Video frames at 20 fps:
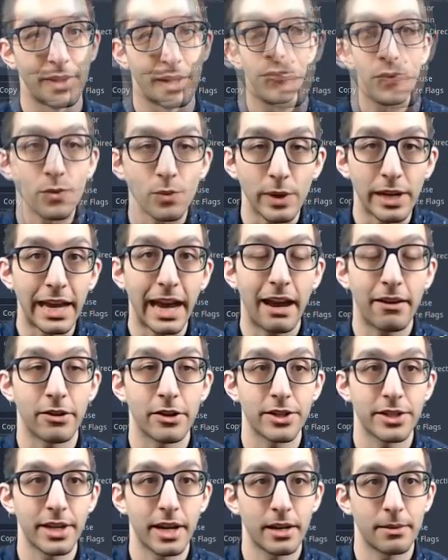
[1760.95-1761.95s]
We have our
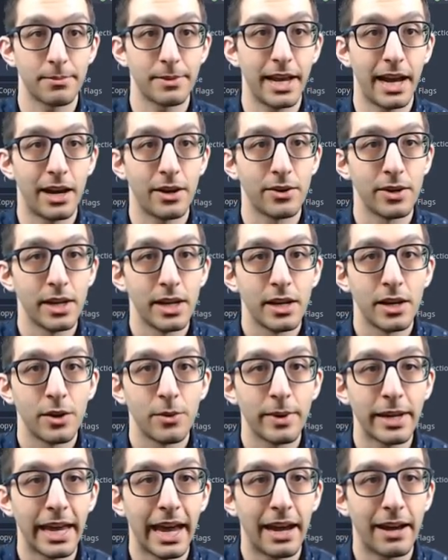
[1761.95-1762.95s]
setup now.
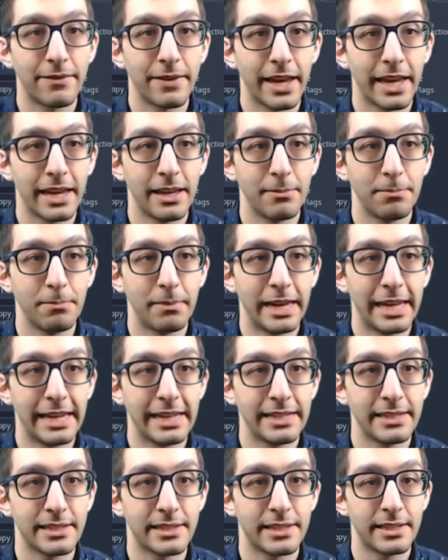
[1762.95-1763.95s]
We have a
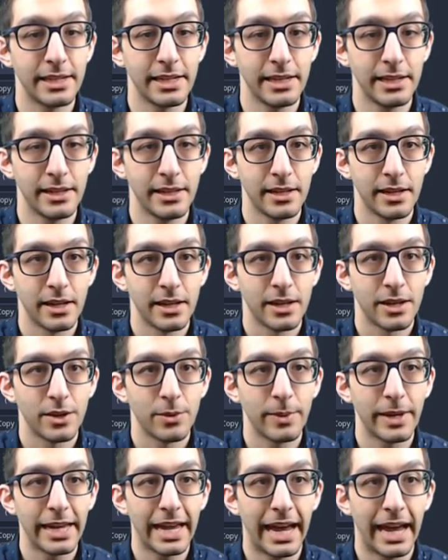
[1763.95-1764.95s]
main scene.
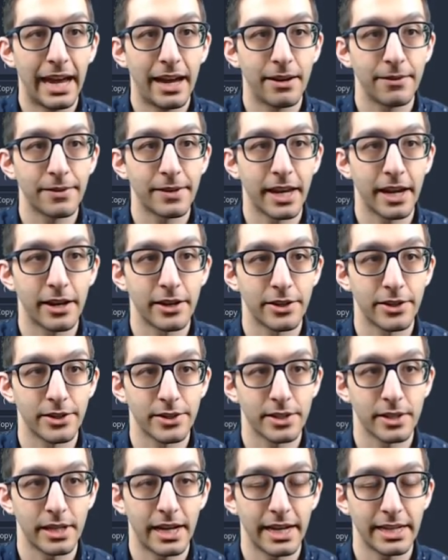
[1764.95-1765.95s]
We have character
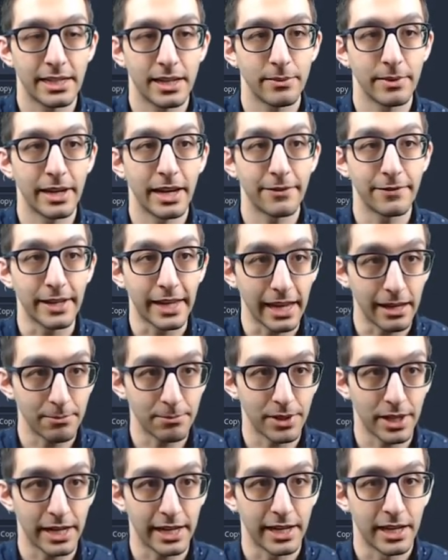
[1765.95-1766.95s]
select and we have
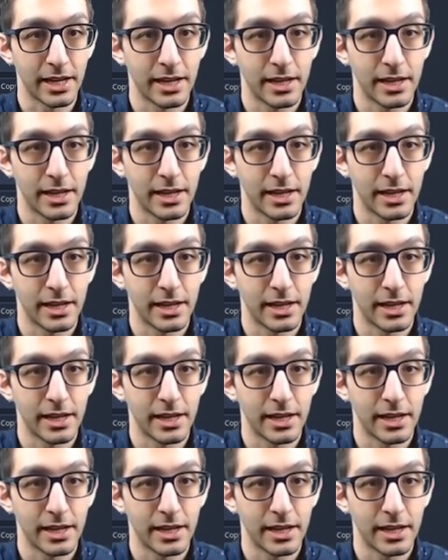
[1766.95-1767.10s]
gameplay.